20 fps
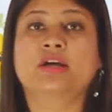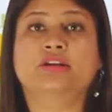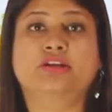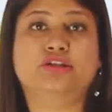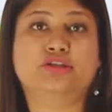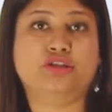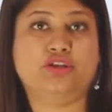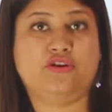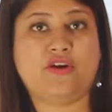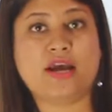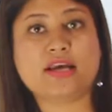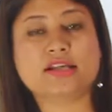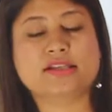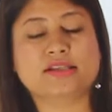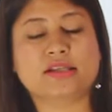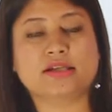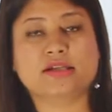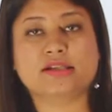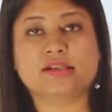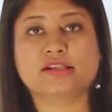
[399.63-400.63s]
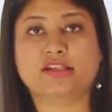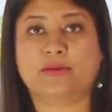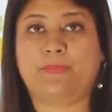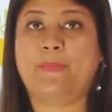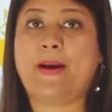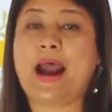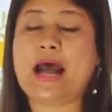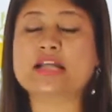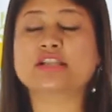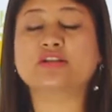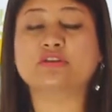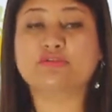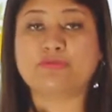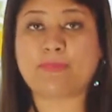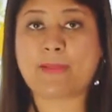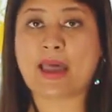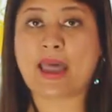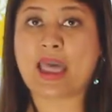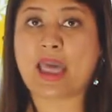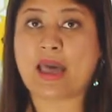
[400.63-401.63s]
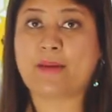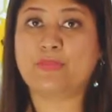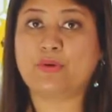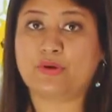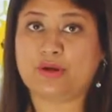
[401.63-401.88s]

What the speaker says: the directions, the parts of map.